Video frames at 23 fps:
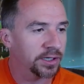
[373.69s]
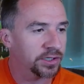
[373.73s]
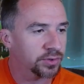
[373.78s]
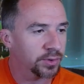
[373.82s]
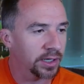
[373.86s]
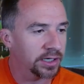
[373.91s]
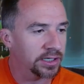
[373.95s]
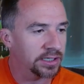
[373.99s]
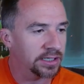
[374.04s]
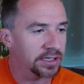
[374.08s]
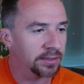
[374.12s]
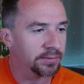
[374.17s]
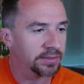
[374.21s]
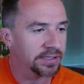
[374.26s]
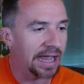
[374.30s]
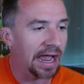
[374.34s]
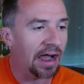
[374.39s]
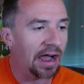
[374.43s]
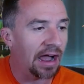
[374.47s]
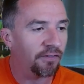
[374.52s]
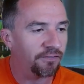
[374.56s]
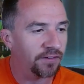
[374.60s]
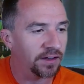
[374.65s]
So I did
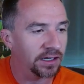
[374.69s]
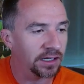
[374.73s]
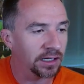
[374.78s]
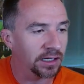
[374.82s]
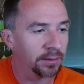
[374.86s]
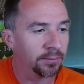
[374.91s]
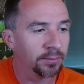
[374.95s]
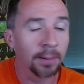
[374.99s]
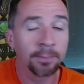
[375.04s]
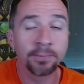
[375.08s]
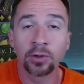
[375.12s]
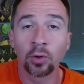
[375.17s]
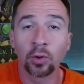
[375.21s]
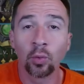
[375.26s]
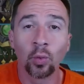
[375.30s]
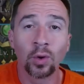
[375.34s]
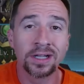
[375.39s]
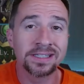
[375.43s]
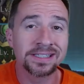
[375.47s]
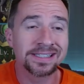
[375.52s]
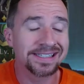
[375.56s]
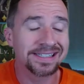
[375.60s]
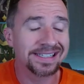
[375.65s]
outfit him up to
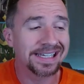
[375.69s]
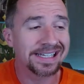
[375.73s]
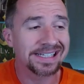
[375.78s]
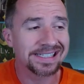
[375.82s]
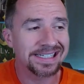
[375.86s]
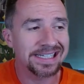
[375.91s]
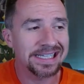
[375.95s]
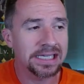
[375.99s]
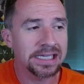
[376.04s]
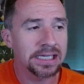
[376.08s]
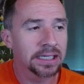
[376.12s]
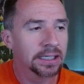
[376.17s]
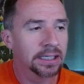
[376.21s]
160,